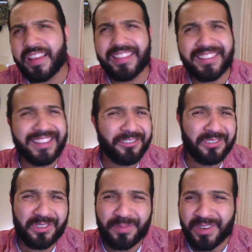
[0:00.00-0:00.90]
I think they do a
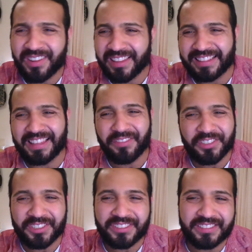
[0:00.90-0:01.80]
little bit on, like,
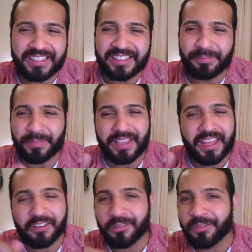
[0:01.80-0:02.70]
levers and, like,
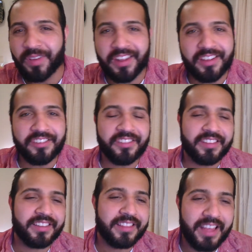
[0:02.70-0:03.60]
mechanical advantage and
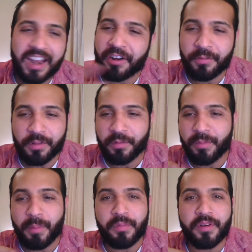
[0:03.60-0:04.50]
things like that. I don't really
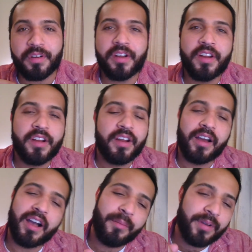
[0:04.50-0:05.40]
remember.
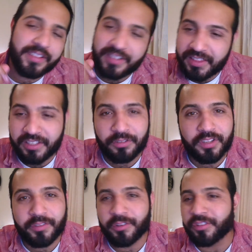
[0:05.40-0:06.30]
But it's nothing too
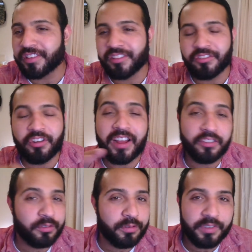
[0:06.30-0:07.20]
difficult. This is your high
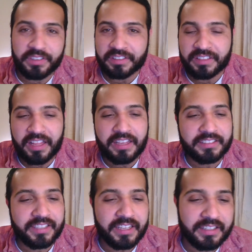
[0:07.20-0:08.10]
school physics
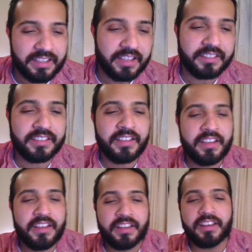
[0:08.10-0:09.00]
class kind of test.
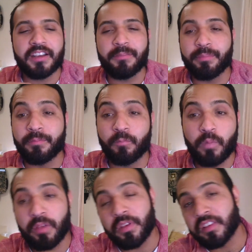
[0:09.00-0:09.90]

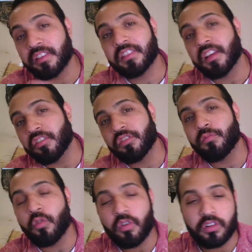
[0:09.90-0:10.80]
Maybe centered
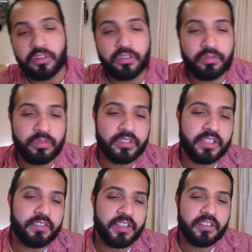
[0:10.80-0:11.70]
more a little towards
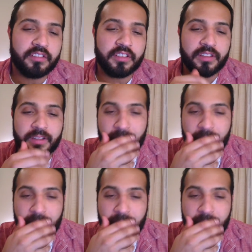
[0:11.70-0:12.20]
aviation.